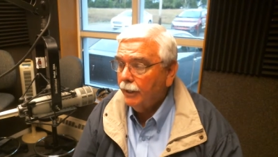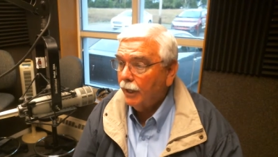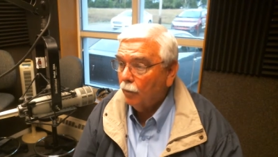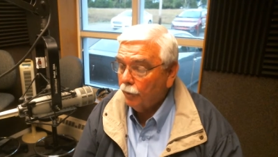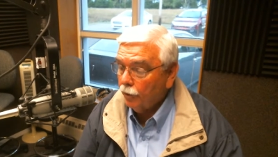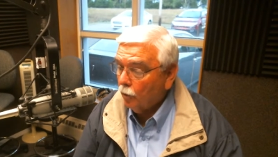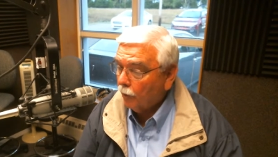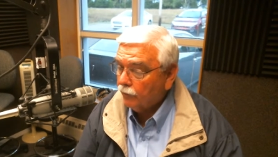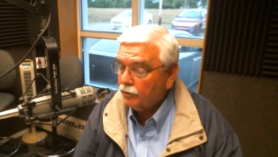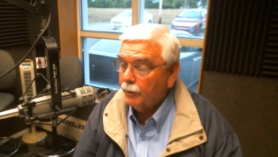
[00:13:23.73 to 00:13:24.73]
Now, we do
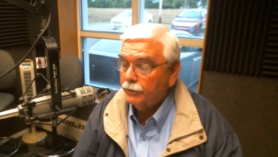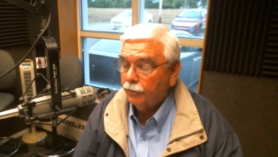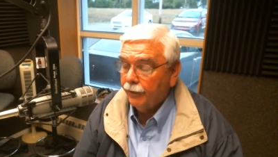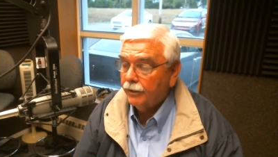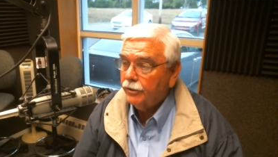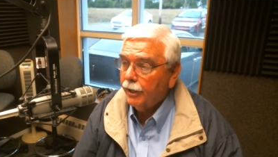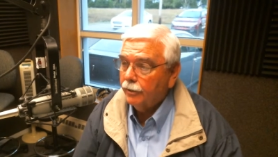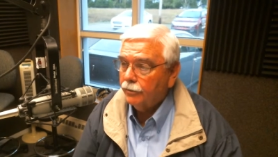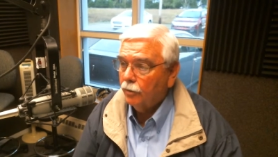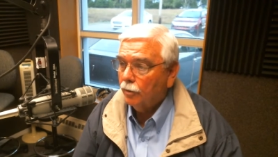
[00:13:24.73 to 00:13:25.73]
offer special
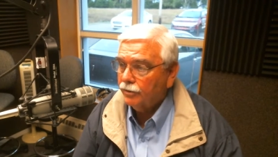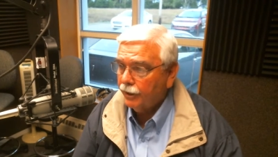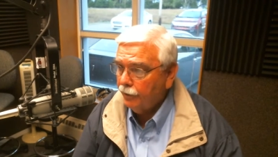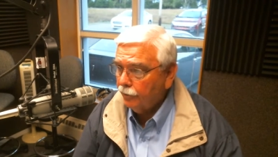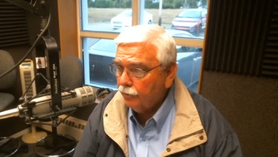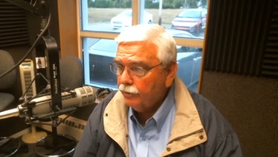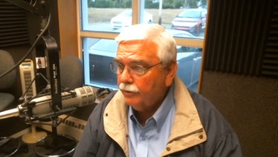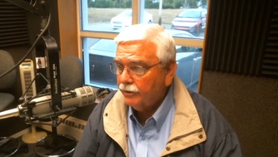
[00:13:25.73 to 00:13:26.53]
discount to our seniors,